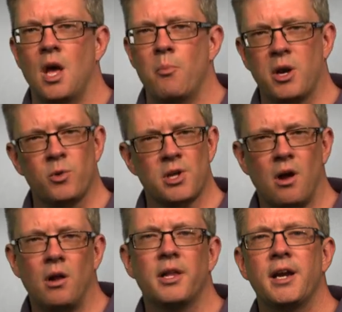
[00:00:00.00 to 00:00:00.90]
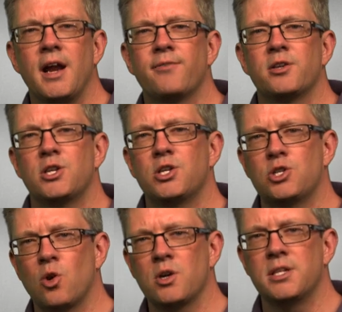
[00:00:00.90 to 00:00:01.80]
but it was all in an effort to
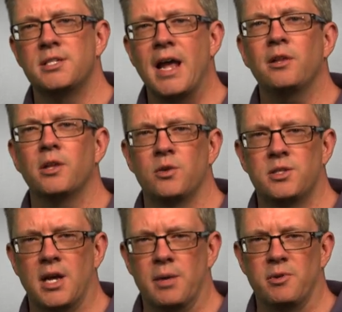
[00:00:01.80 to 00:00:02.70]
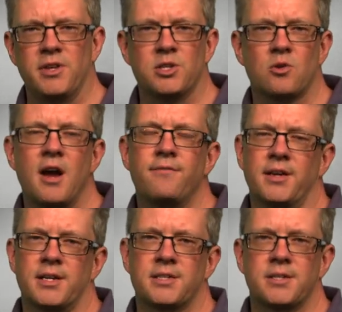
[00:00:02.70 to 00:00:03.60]
shorten download time of these
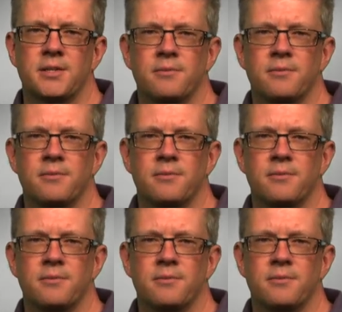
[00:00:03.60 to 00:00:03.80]
graphics.